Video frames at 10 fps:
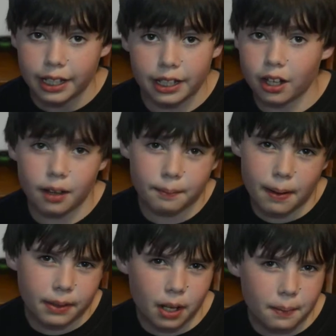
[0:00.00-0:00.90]

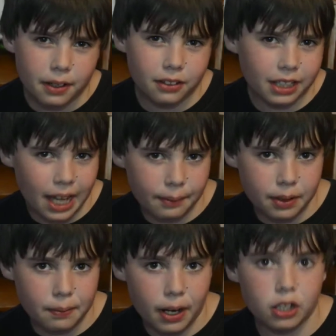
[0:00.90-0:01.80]
Maybe not better than
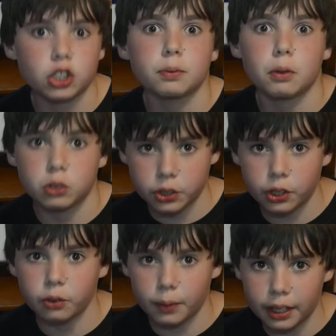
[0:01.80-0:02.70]
Captain America's, but
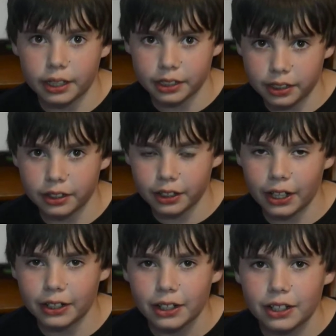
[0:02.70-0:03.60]
still really good.
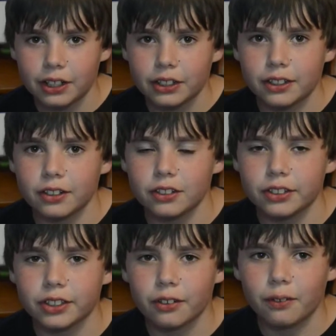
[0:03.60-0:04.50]
Like,
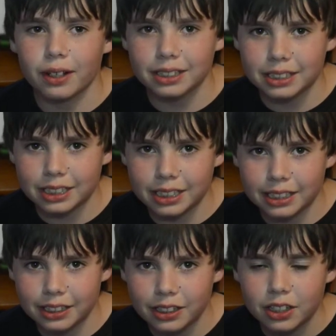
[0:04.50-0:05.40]
there's one
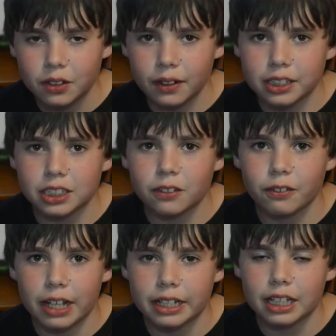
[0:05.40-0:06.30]
scene where he's
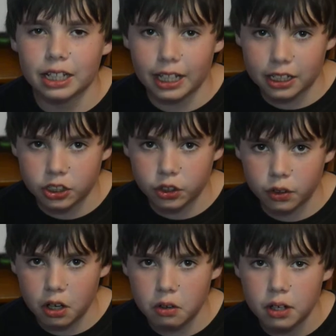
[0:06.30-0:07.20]
fighting
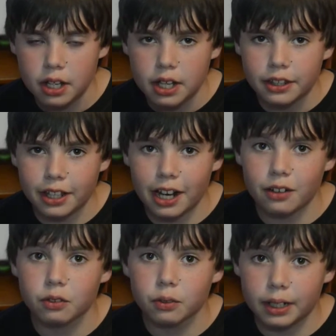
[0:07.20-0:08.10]
Electro that I
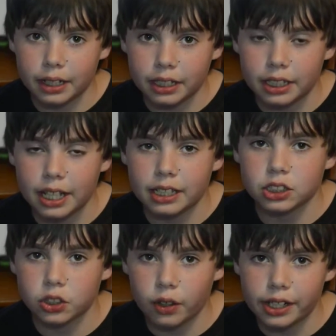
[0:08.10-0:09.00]
really
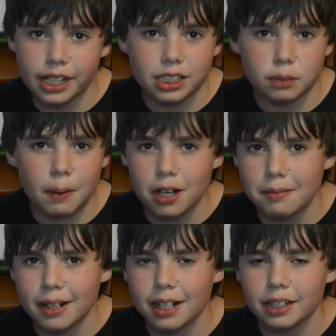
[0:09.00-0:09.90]
enjoyed. And
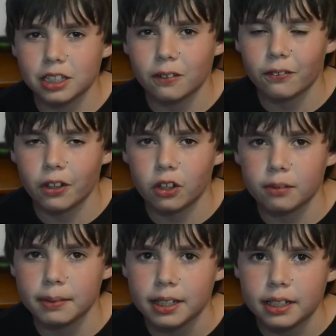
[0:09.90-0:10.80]
Spider-Man in this
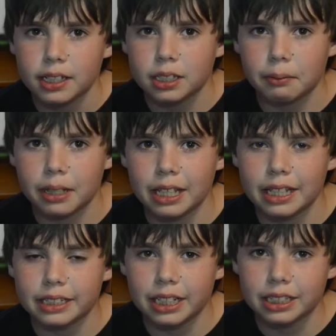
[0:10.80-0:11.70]
film, to me,
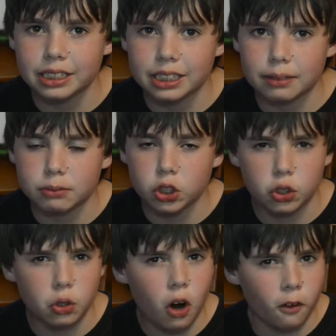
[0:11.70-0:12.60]
he didn't seem
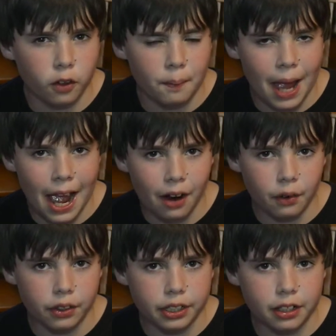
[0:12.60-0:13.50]
too
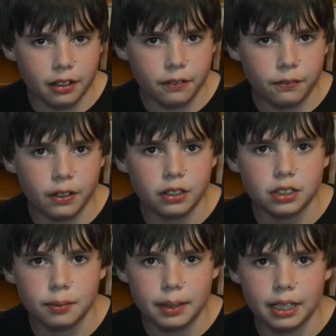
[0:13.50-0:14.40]
overpowered. He felt
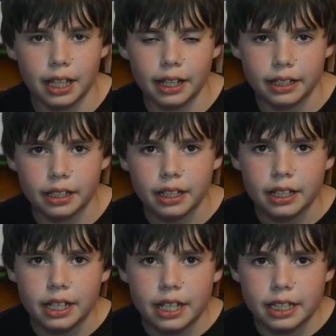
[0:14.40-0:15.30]
to me like
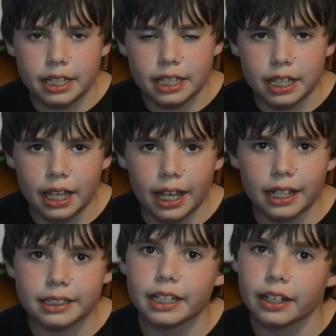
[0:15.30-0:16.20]
he
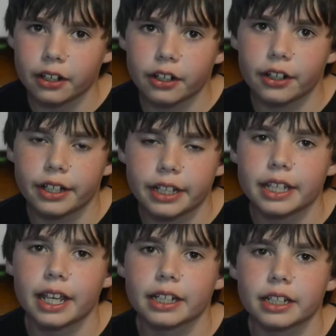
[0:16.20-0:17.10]
can get hurt, he
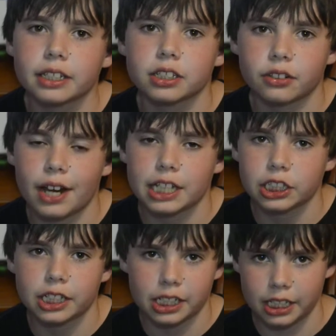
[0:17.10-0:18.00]
can get
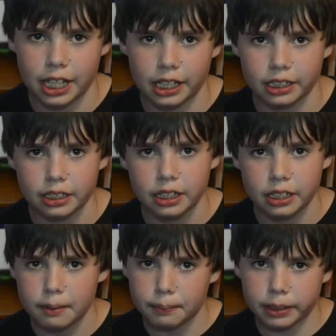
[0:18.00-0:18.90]
scratched, and he can
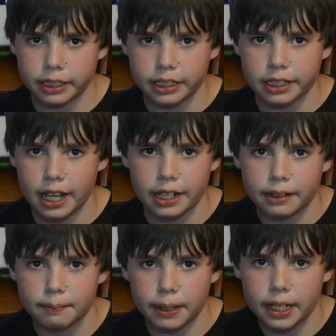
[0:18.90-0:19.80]
bleed,
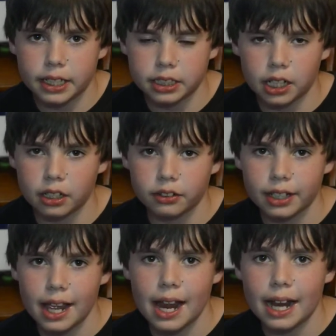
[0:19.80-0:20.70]
but it's all
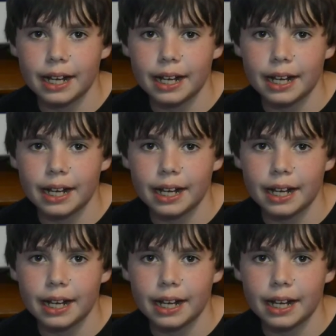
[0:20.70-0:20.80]
okay.